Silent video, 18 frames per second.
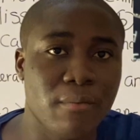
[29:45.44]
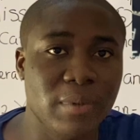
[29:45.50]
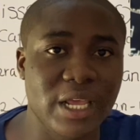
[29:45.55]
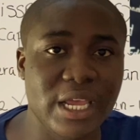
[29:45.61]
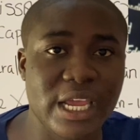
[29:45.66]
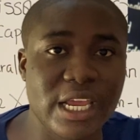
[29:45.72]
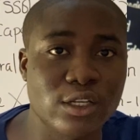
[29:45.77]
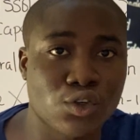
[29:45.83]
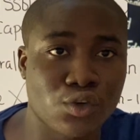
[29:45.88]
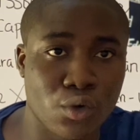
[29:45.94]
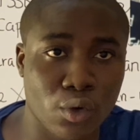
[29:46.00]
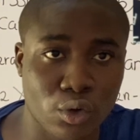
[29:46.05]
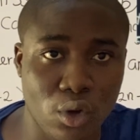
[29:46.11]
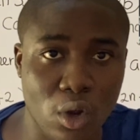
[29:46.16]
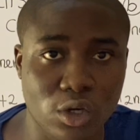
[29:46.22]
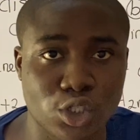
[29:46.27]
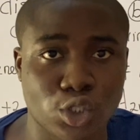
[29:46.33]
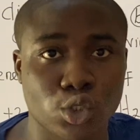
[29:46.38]
the
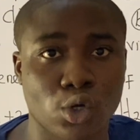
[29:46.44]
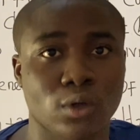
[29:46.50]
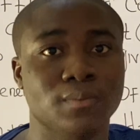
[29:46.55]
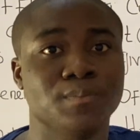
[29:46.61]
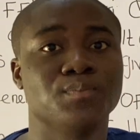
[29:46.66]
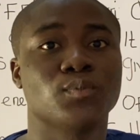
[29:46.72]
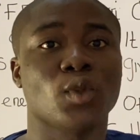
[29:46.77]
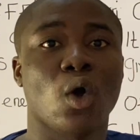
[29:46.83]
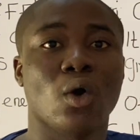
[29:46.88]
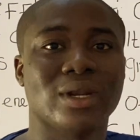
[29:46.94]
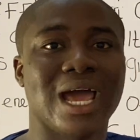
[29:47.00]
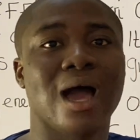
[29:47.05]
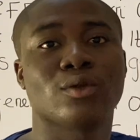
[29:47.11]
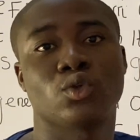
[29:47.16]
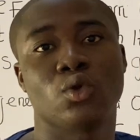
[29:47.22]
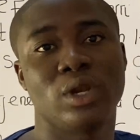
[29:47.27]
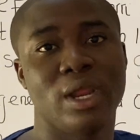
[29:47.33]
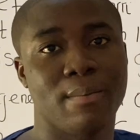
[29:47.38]
introduction on
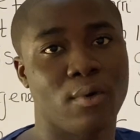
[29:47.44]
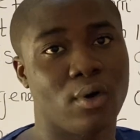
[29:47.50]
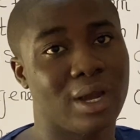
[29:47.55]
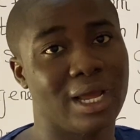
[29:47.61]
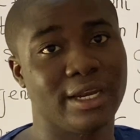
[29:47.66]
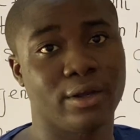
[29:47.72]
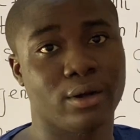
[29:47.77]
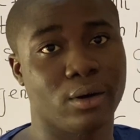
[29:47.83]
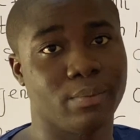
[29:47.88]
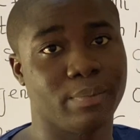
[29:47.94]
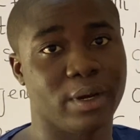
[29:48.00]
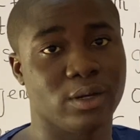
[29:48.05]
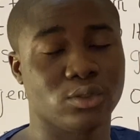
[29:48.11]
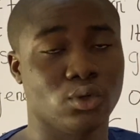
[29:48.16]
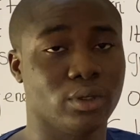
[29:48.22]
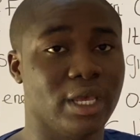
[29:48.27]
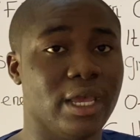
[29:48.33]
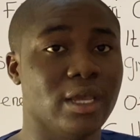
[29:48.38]
how to name organic compounds,
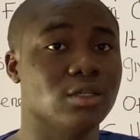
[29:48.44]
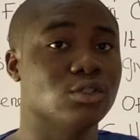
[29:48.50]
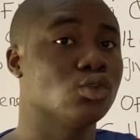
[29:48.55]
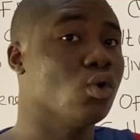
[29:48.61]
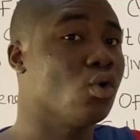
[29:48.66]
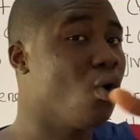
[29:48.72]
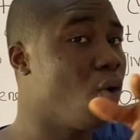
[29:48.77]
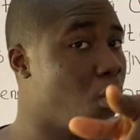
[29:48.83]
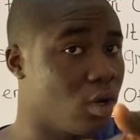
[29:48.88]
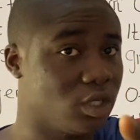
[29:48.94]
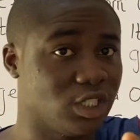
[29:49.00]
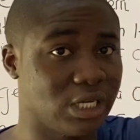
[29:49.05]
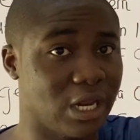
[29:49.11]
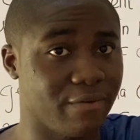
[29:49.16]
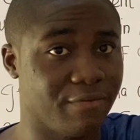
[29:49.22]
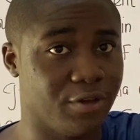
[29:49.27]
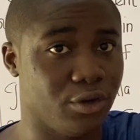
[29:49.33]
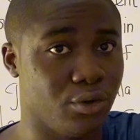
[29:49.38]
okay? So go watch
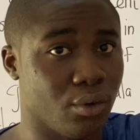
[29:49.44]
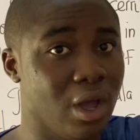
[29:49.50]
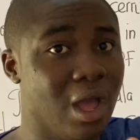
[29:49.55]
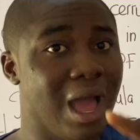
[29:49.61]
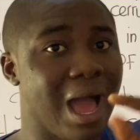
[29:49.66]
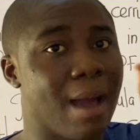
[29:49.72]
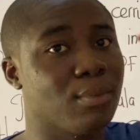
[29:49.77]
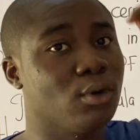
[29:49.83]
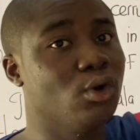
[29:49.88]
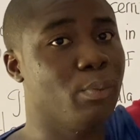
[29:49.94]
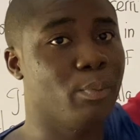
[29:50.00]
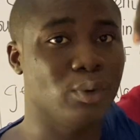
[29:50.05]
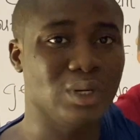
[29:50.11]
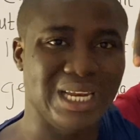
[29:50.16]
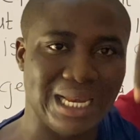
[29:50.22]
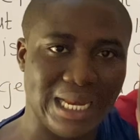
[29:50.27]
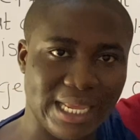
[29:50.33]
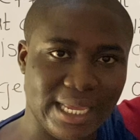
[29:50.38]
that video. I'm going to put
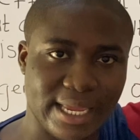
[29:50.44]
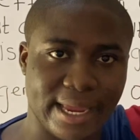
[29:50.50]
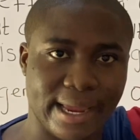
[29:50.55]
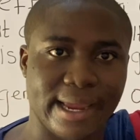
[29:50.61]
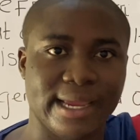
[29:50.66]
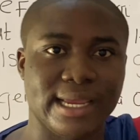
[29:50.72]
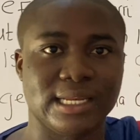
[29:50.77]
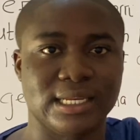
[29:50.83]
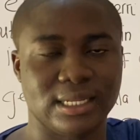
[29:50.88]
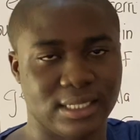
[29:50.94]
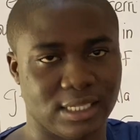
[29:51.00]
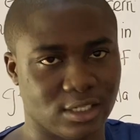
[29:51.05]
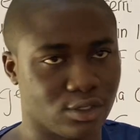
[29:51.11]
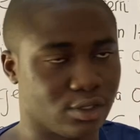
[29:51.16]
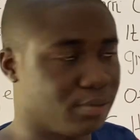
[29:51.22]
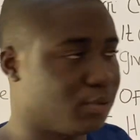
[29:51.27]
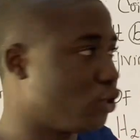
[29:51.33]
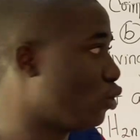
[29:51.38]
the link here in the
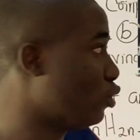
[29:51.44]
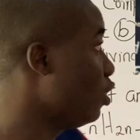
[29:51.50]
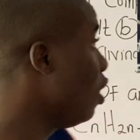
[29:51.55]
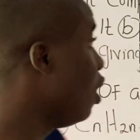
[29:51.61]
description.